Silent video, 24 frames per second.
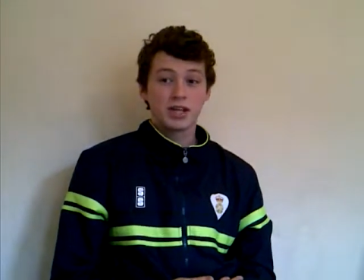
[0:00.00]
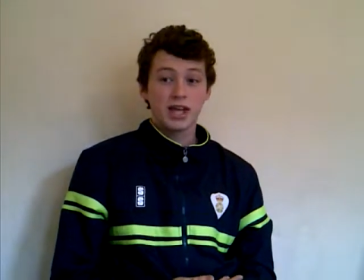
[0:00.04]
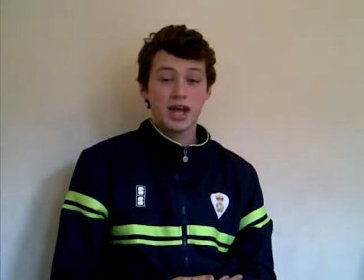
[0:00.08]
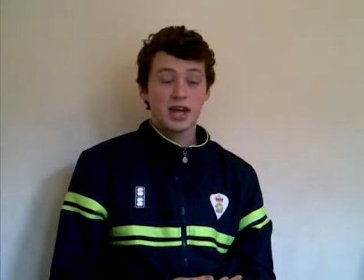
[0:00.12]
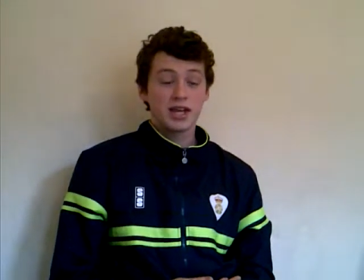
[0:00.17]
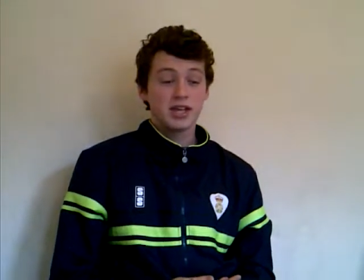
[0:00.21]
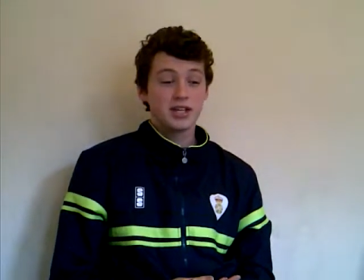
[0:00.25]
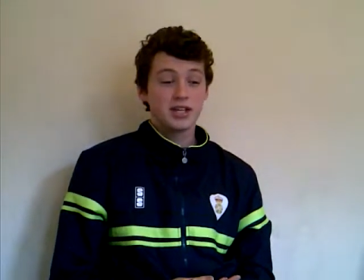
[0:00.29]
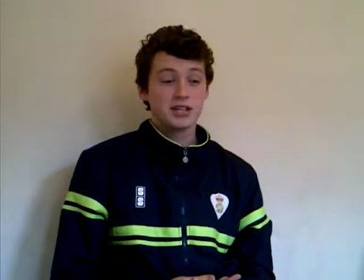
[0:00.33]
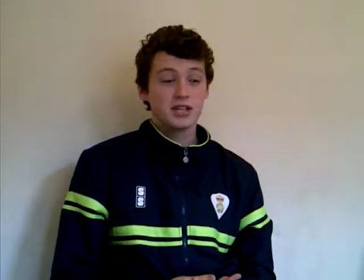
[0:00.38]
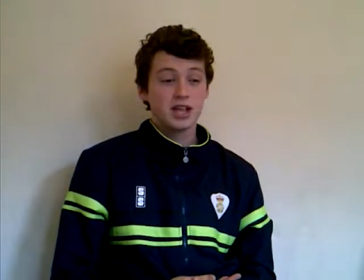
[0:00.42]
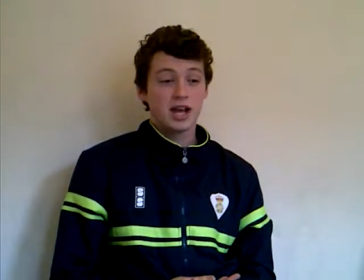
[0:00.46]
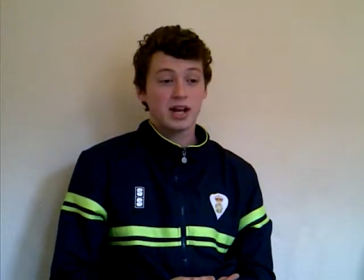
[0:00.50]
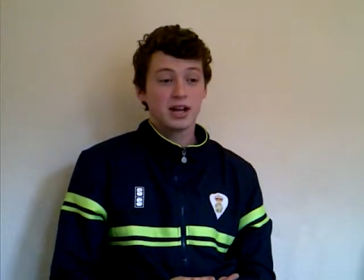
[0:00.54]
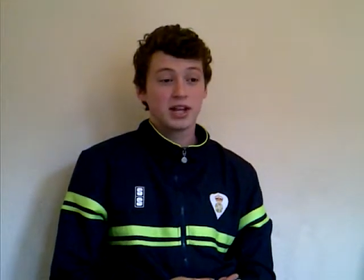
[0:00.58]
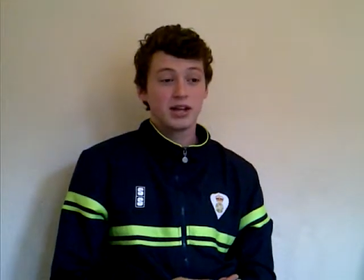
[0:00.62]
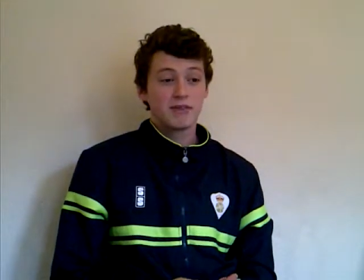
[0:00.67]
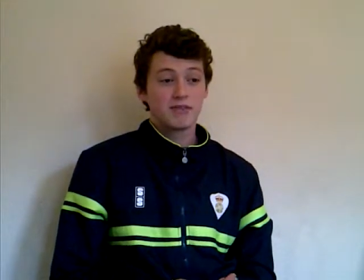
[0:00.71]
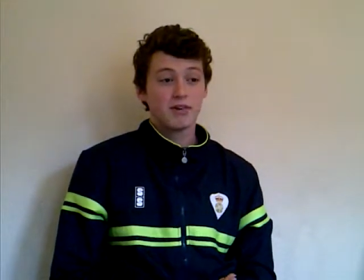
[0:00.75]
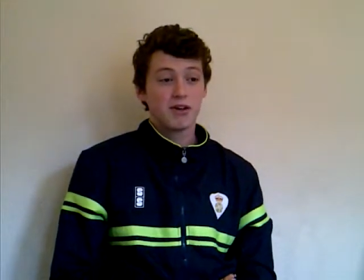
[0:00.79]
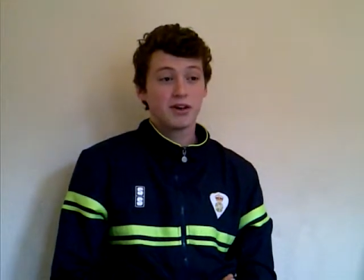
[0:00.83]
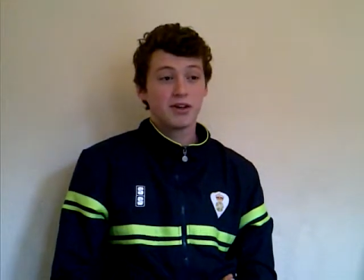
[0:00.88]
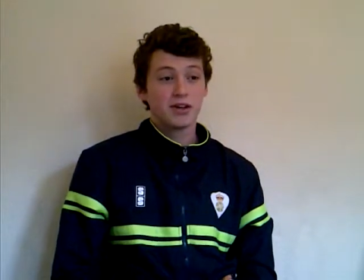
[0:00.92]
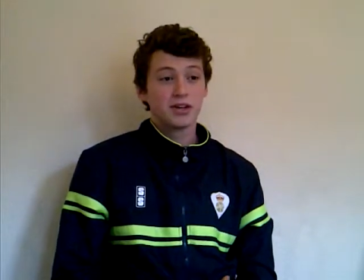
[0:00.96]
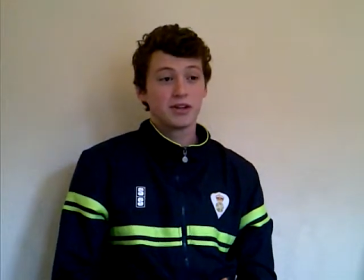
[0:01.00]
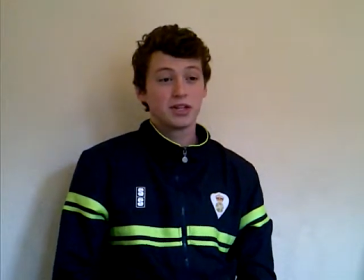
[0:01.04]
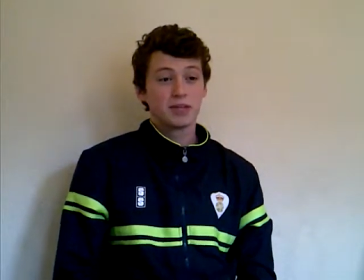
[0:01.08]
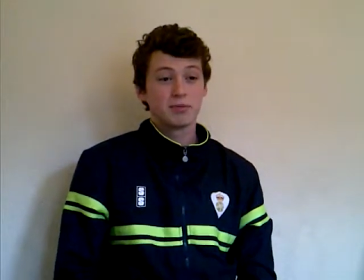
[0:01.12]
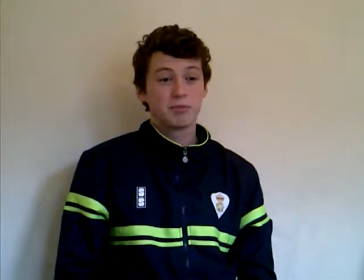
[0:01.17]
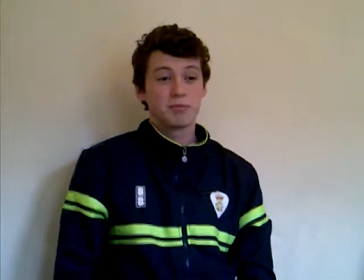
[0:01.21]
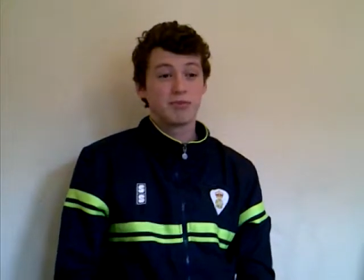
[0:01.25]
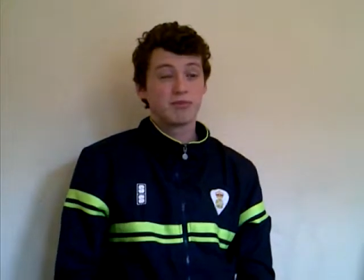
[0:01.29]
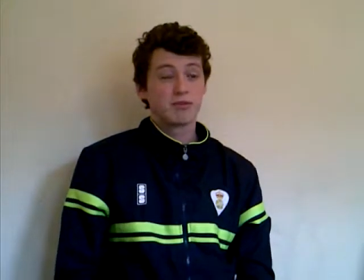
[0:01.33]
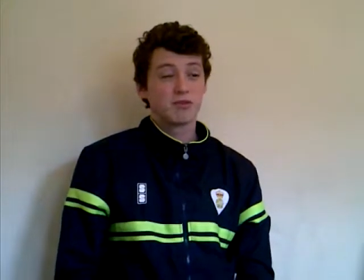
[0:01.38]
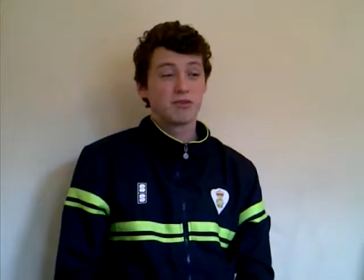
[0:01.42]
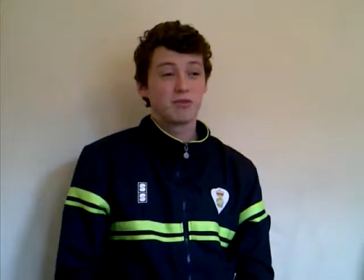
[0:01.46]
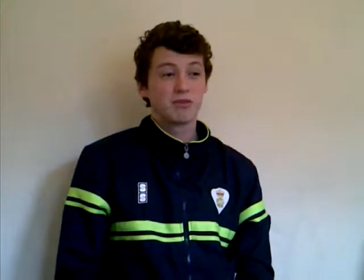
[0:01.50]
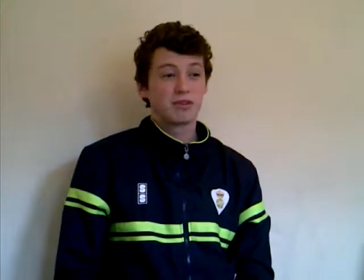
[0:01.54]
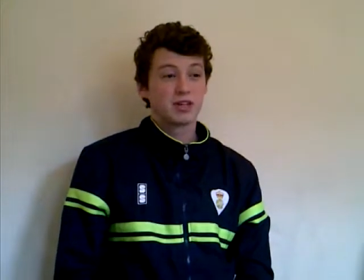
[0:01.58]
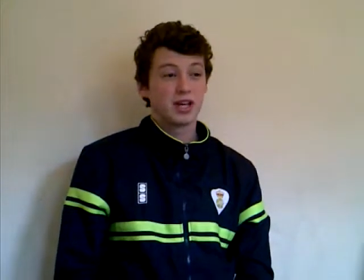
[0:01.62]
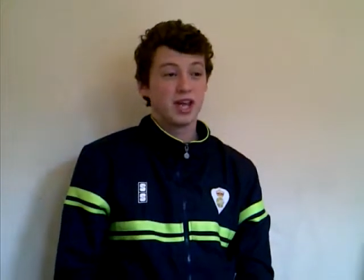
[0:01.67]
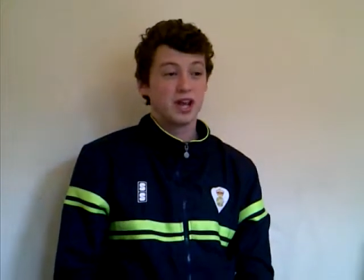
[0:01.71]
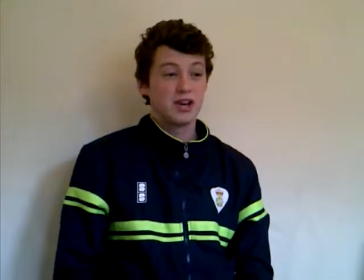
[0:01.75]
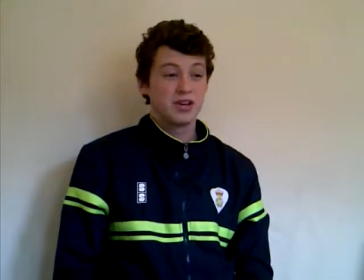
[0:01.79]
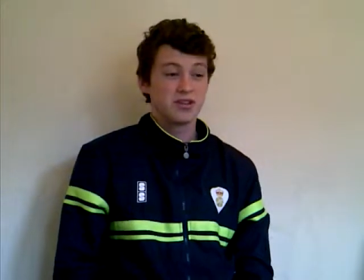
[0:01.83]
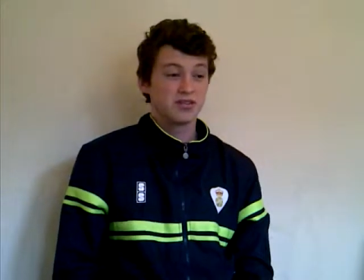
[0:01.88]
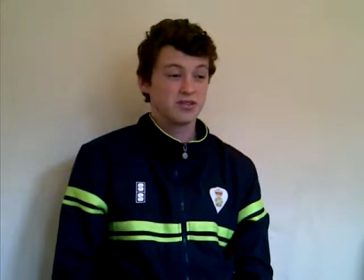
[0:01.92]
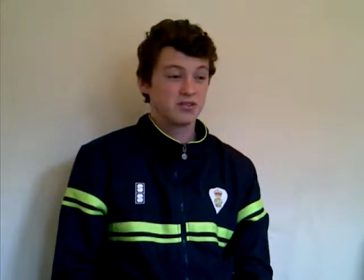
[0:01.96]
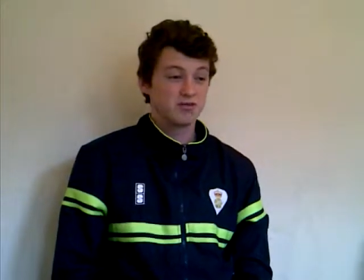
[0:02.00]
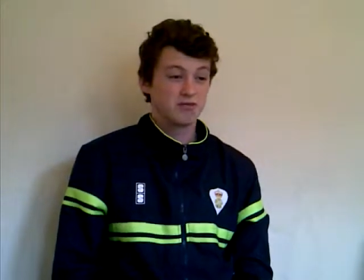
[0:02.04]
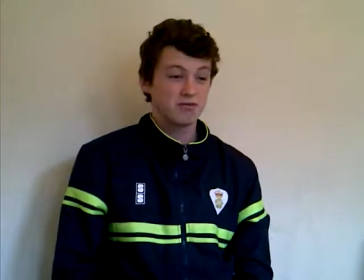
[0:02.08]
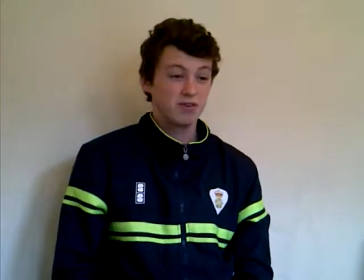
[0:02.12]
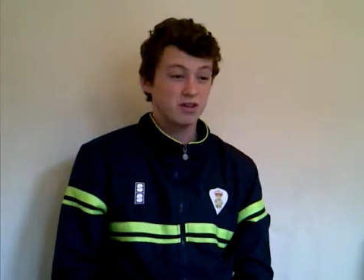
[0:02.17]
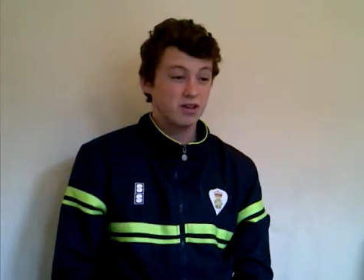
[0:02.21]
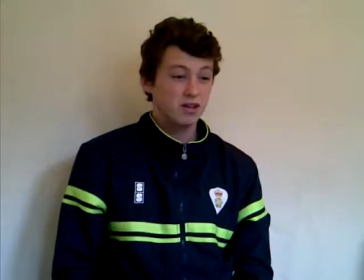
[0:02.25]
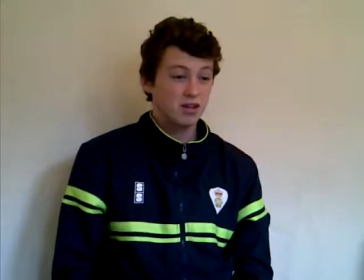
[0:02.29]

getting your technique very early before the ages of,